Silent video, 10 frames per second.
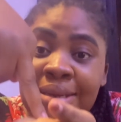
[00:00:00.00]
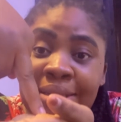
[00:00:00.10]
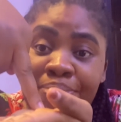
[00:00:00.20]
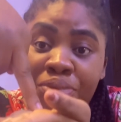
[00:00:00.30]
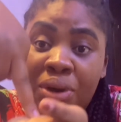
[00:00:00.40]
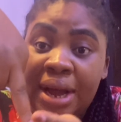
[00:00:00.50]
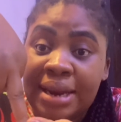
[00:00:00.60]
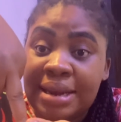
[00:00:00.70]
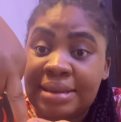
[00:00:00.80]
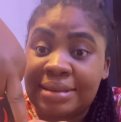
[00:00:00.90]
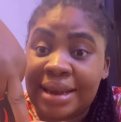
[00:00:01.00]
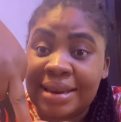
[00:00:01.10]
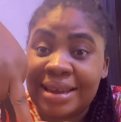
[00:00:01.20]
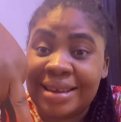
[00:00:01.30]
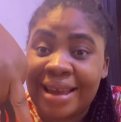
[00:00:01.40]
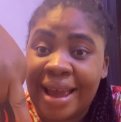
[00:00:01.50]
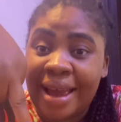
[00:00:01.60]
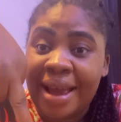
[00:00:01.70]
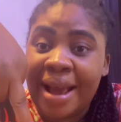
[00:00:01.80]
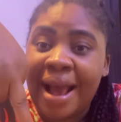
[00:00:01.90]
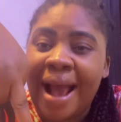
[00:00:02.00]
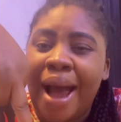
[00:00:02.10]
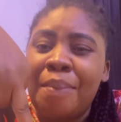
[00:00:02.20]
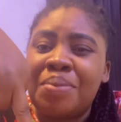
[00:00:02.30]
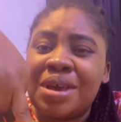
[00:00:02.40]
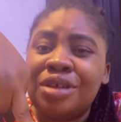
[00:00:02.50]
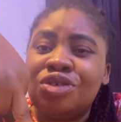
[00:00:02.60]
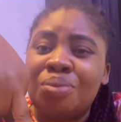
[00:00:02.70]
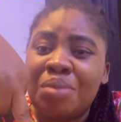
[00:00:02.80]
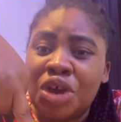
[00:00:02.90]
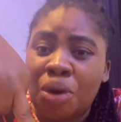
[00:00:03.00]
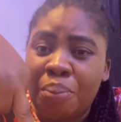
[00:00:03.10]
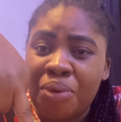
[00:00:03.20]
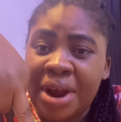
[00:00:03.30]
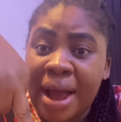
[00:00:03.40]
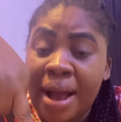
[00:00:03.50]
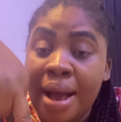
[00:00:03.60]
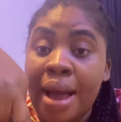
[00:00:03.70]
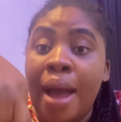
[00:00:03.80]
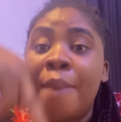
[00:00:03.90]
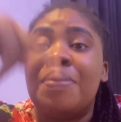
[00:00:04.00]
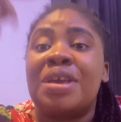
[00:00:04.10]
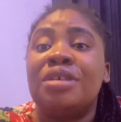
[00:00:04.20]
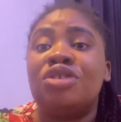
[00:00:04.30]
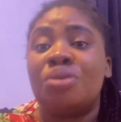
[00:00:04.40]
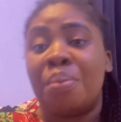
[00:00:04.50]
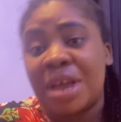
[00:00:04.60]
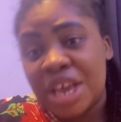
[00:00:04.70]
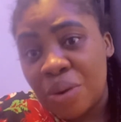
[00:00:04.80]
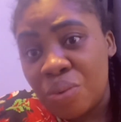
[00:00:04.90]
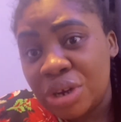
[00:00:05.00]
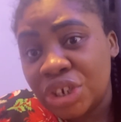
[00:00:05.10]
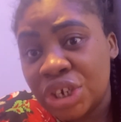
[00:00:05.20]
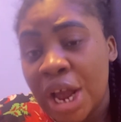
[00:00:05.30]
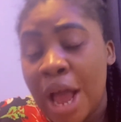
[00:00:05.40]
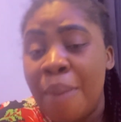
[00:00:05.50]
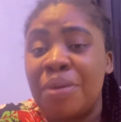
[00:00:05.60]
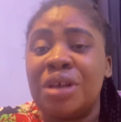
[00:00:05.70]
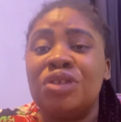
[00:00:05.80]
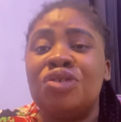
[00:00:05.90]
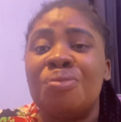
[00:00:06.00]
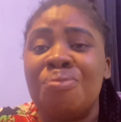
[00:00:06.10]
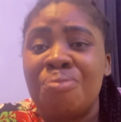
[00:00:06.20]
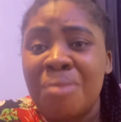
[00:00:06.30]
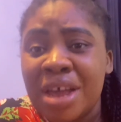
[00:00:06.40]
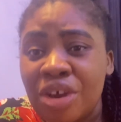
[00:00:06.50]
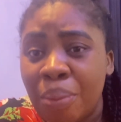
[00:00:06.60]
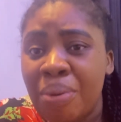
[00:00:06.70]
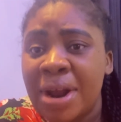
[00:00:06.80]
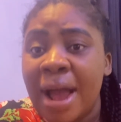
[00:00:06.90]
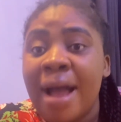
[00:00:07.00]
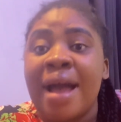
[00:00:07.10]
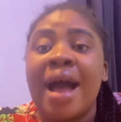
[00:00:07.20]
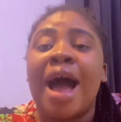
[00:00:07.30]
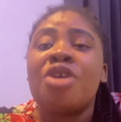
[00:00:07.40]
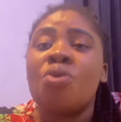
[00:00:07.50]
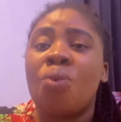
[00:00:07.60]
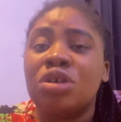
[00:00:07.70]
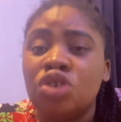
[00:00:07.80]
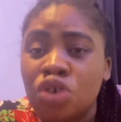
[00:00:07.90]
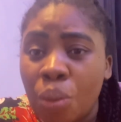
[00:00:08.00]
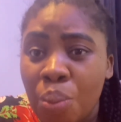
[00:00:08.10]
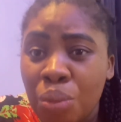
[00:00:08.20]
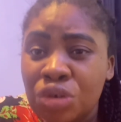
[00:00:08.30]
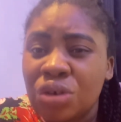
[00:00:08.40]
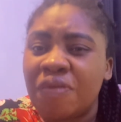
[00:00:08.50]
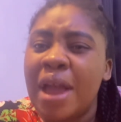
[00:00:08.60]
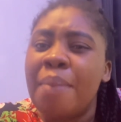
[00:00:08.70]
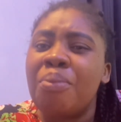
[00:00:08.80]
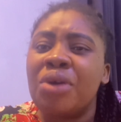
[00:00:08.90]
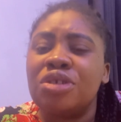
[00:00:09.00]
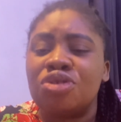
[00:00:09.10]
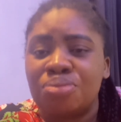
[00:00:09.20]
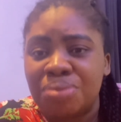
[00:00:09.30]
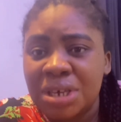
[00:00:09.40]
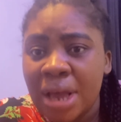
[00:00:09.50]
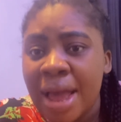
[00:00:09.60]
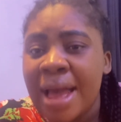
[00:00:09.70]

Dip your hand inside here and begin to make your prayer. Begin to make a wish, begin to make your prayer how you want your month of April to be.